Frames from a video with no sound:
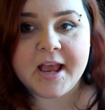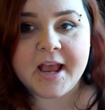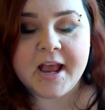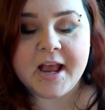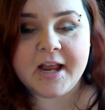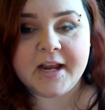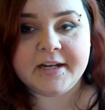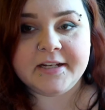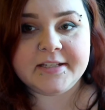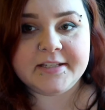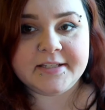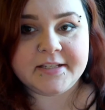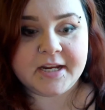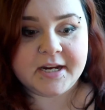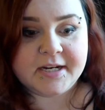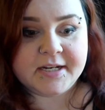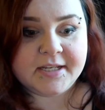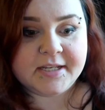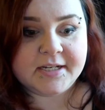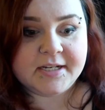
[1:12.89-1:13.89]
I
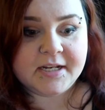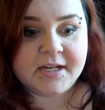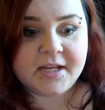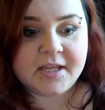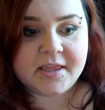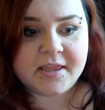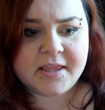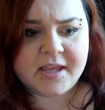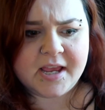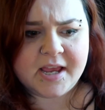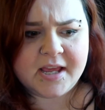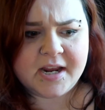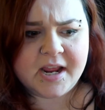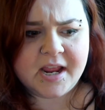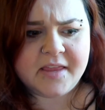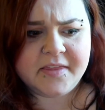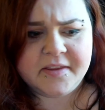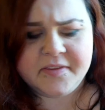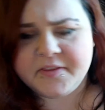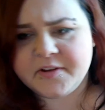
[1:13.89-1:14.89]
decided that I
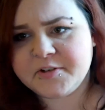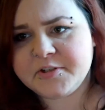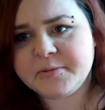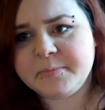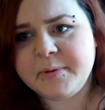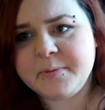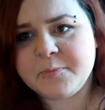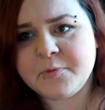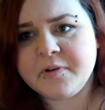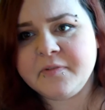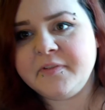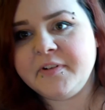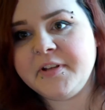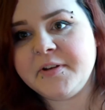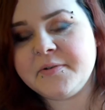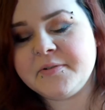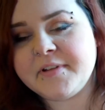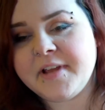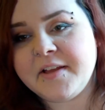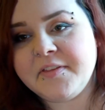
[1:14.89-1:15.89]
think there should be more
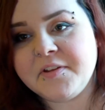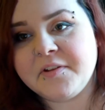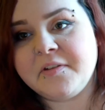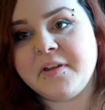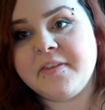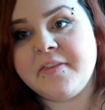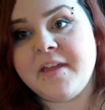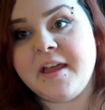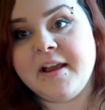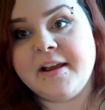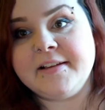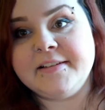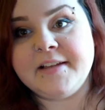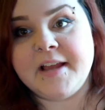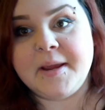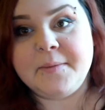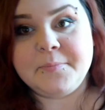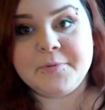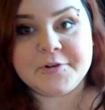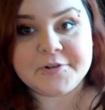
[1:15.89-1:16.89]
videos out there like that, because I
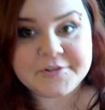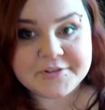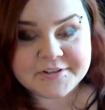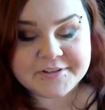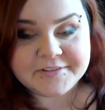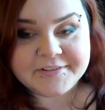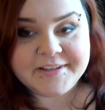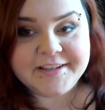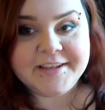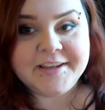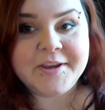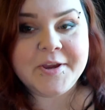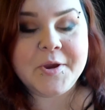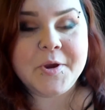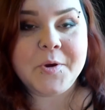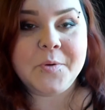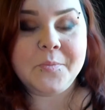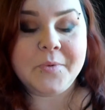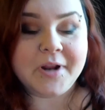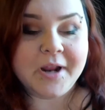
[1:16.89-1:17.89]
personally,
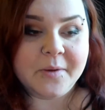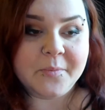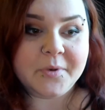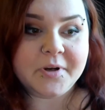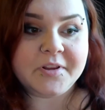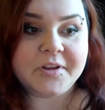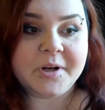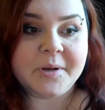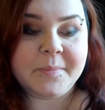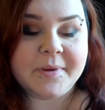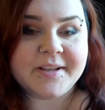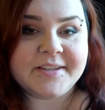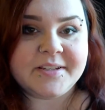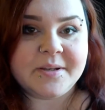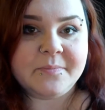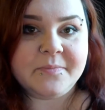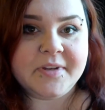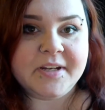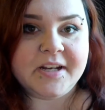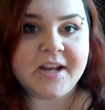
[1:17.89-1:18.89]
when I want to learn about
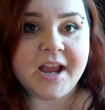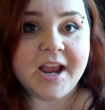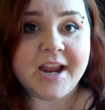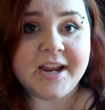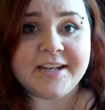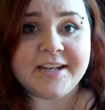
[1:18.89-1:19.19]
something, I